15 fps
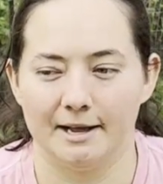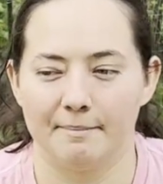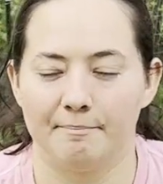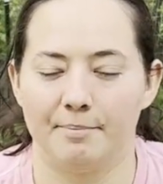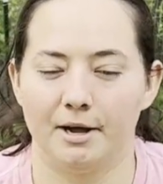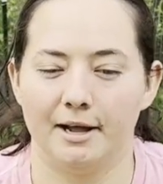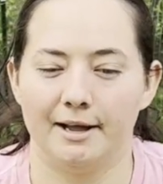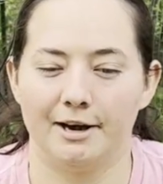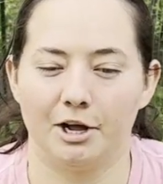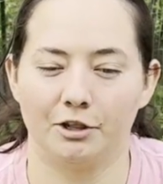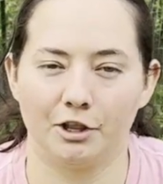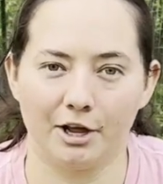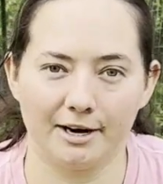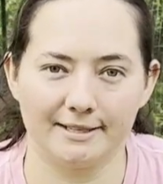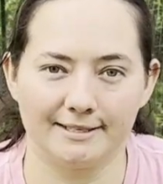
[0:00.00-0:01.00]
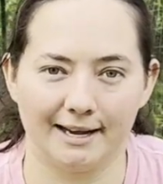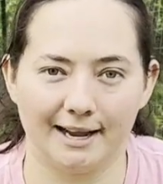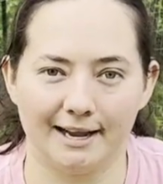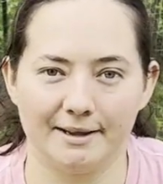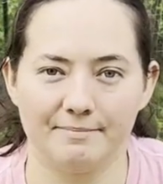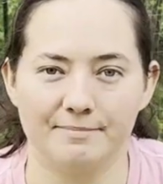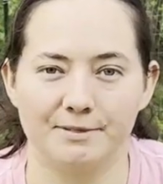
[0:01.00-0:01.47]
But a lot of
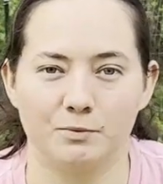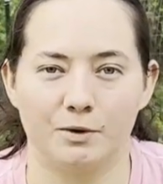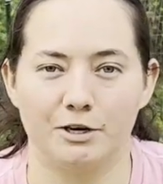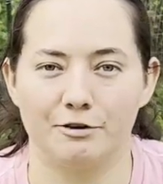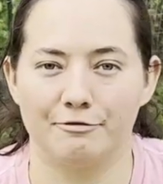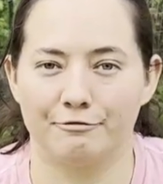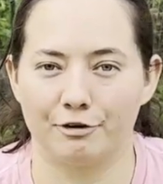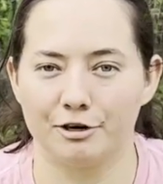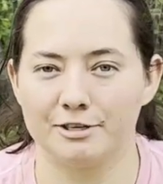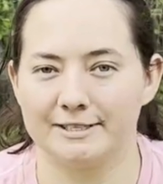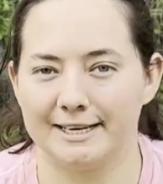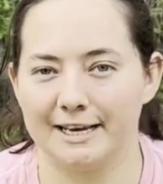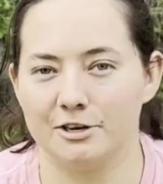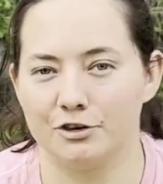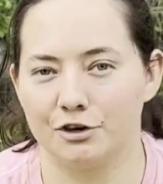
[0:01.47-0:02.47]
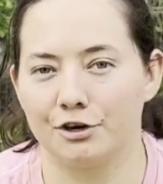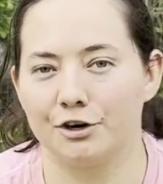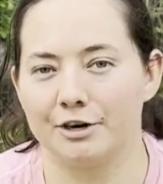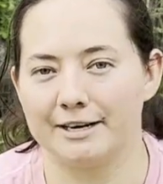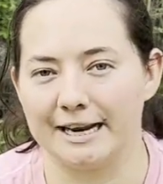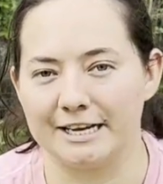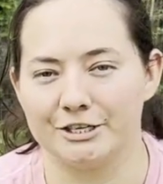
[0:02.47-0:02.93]
times when you first get your
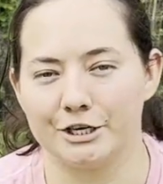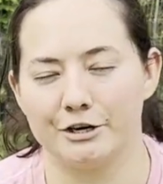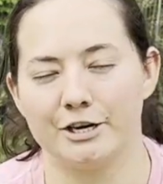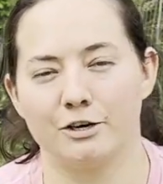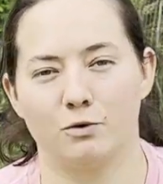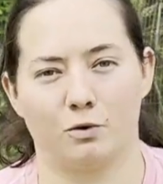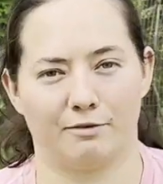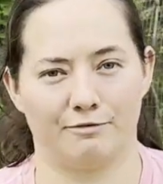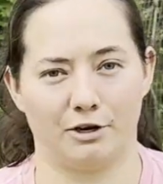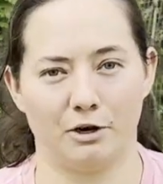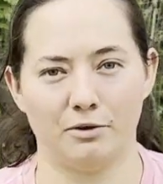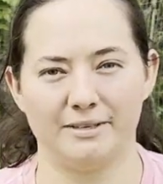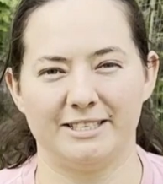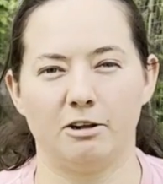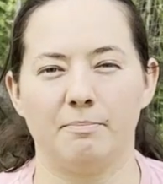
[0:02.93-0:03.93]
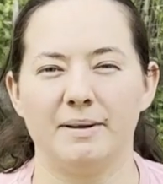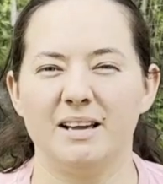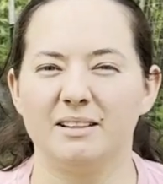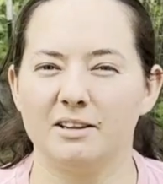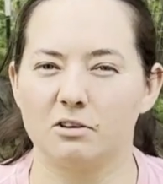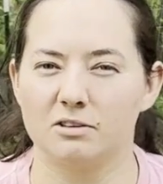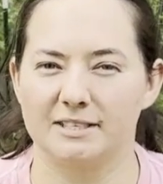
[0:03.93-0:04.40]
Nigerian dwarf goat, they'll be a
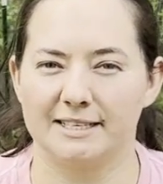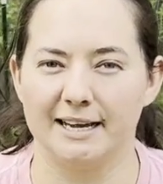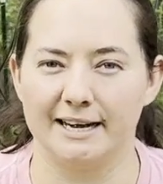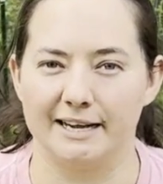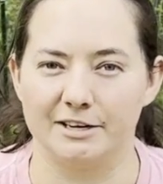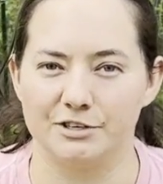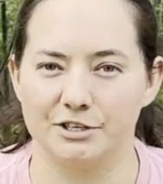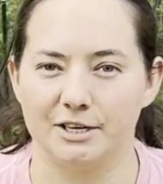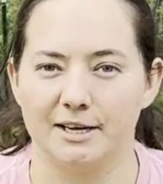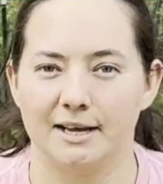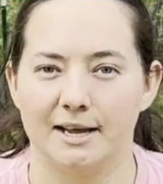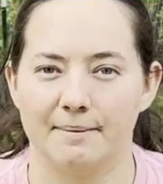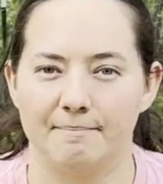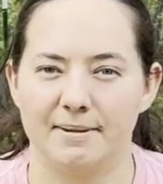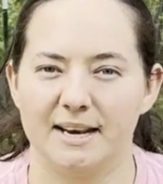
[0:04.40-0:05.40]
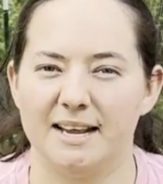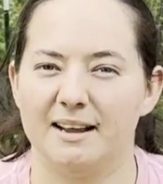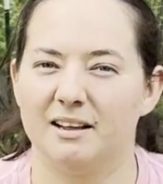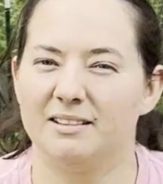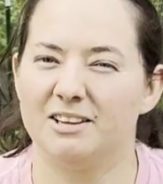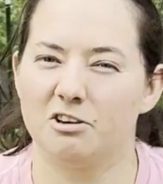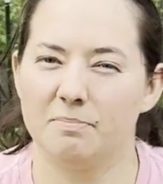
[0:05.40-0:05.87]
little skittish, meaning a
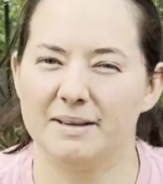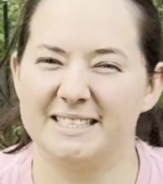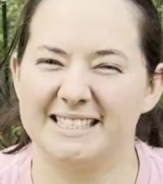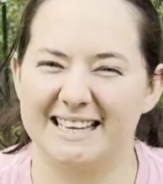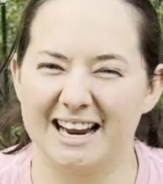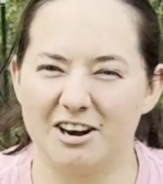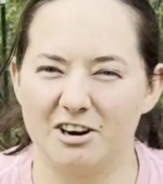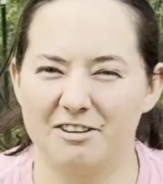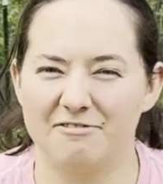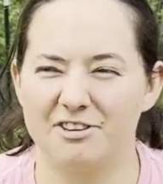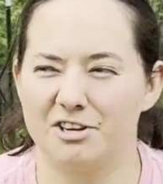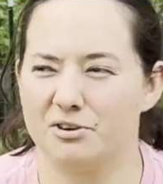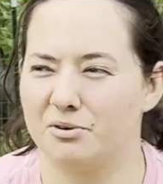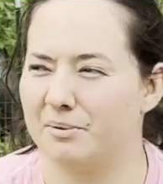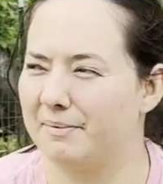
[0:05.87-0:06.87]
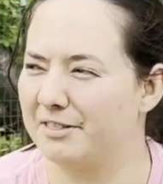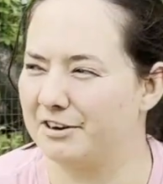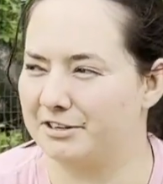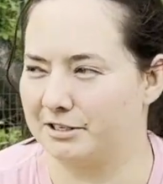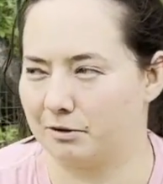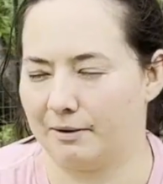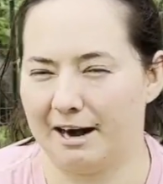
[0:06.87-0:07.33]
little bit scared of you, of their
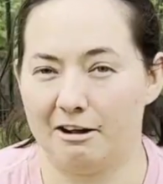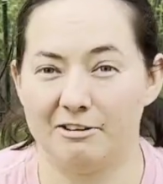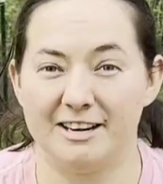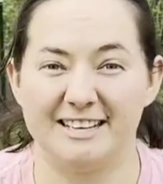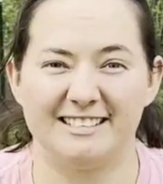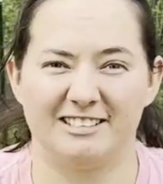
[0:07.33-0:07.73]
surroundings.